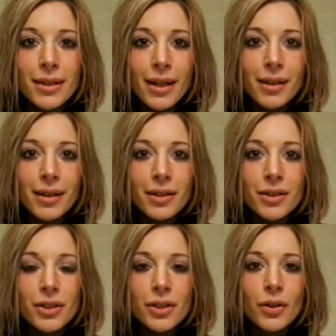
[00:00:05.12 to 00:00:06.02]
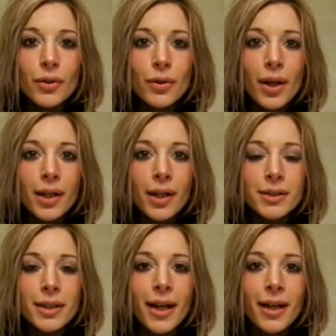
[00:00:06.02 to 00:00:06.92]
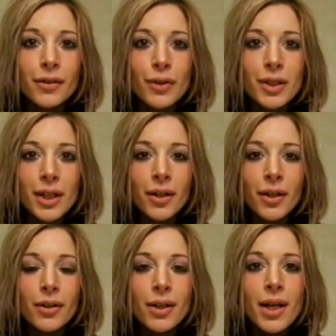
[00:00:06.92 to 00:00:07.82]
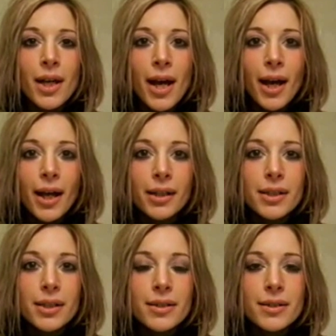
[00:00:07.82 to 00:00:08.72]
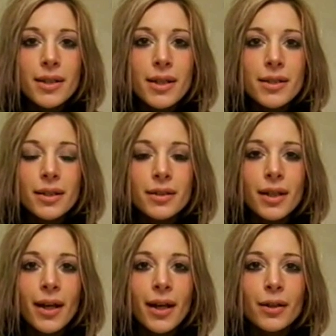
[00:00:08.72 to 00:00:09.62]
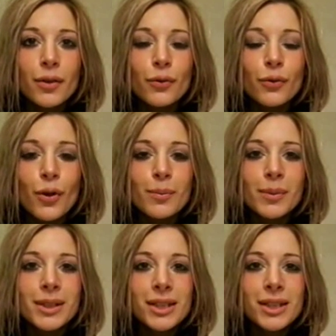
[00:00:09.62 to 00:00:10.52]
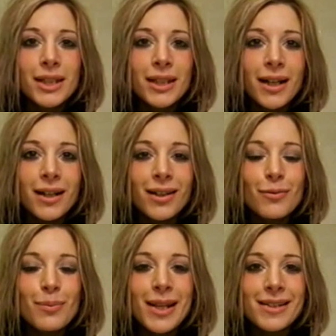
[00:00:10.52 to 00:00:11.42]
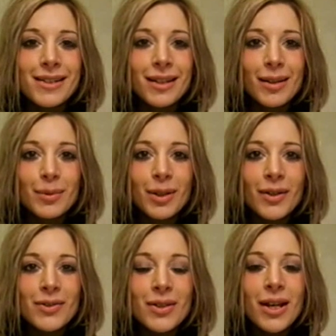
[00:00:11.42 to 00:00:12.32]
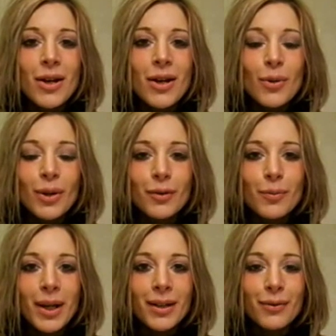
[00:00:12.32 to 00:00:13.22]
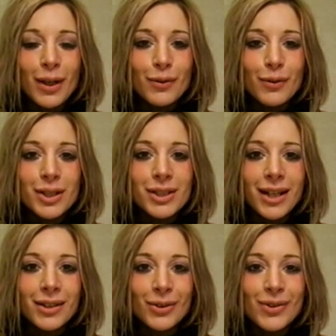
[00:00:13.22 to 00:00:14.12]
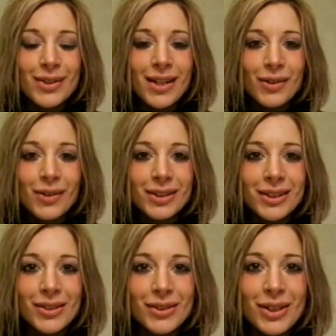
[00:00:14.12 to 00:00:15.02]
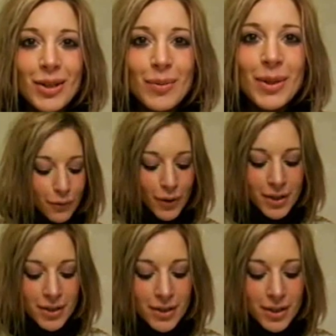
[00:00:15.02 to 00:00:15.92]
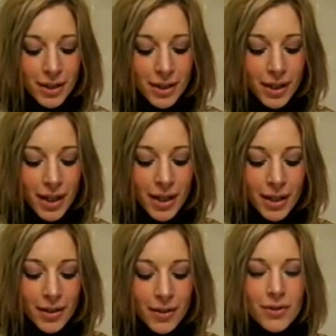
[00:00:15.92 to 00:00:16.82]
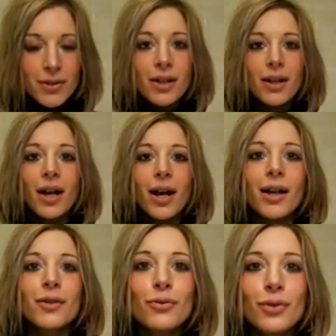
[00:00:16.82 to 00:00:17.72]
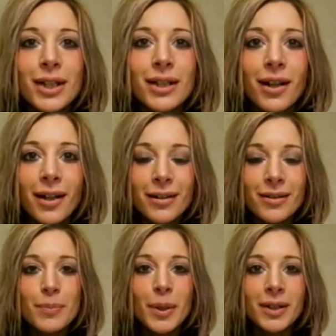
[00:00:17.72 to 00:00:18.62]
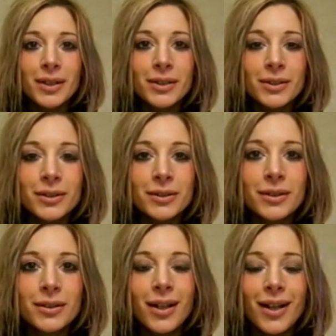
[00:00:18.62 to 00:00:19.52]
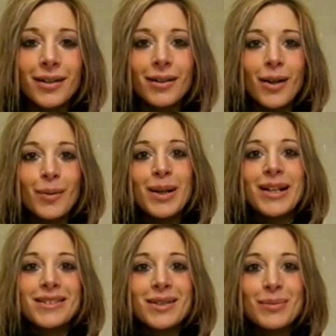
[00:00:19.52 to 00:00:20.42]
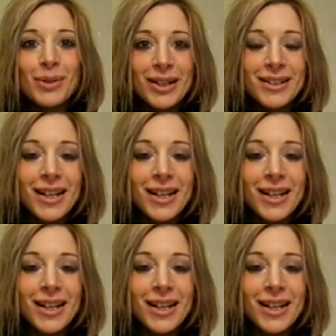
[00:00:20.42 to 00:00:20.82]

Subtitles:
today I'd like to do a tag video, and this is a tag from Gina Lovepeaceandlipgloss, one of my favourite channels here on YouTube. First thing is, I really like sparkle, as you can probably